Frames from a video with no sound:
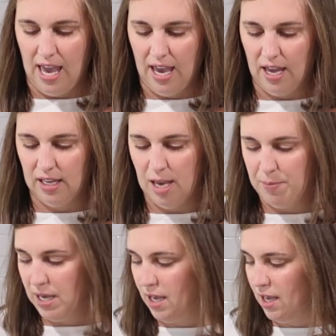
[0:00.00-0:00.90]
and
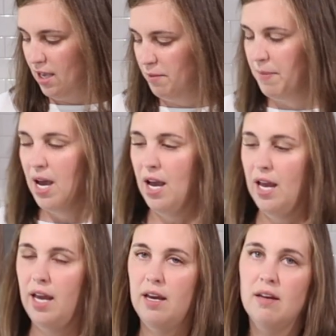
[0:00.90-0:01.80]
keep it in
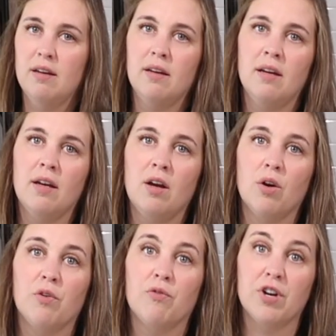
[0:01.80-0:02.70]
my
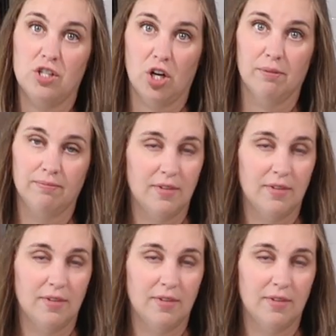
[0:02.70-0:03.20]
freezer.